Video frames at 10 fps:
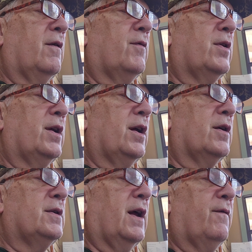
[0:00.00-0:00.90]
over the
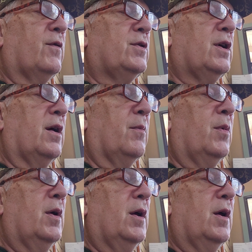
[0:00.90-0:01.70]
years that for some,